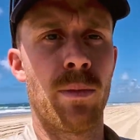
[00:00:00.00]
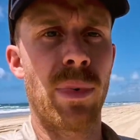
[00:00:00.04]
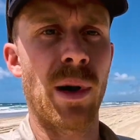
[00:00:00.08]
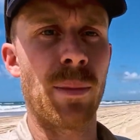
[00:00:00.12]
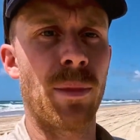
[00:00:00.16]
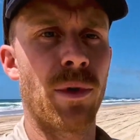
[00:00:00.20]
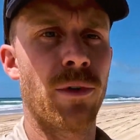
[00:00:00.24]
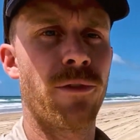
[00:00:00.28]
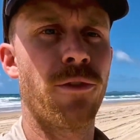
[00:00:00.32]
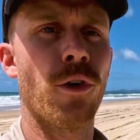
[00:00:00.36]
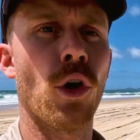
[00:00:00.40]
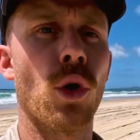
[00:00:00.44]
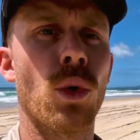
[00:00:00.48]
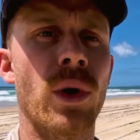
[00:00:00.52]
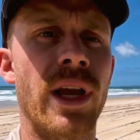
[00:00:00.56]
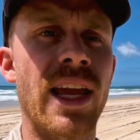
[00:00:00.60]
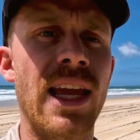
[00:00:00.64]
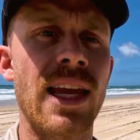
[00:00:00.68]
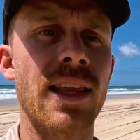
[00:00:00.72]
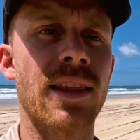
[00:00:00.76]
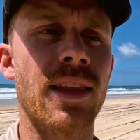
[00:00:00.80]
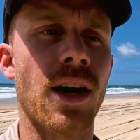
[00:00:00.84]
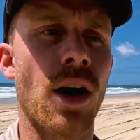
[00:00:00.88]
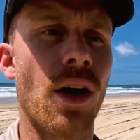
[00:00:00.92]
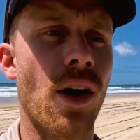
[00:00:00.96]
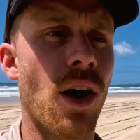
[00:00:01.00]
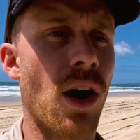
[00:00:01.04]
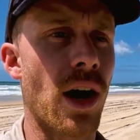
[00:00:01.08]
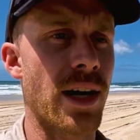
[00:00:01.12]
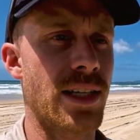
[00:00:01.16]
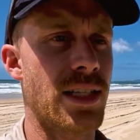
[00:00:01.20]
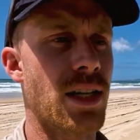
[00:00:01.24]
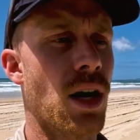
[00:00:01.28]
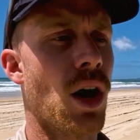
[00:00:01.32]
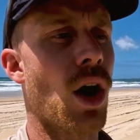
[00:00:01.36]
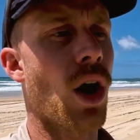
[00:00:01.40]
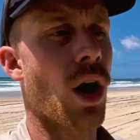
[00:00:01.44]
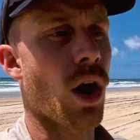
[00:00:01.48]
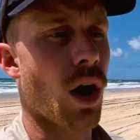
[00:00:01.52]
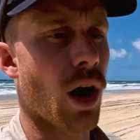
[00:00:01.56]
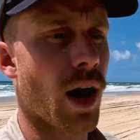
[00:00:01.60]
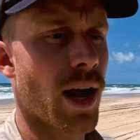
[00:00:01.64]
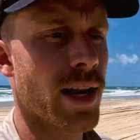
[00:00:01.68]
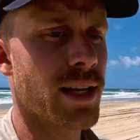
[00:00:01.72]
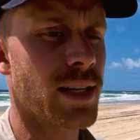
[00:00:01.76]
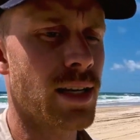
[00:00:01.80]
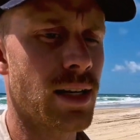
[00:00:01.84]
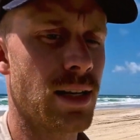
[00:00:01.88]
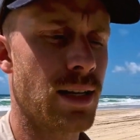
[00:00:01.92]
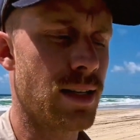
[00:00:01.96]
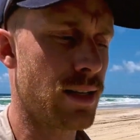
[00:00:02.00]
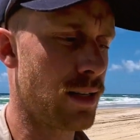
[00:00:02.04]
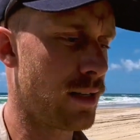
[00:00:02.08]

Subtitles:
But before we hit the high tide,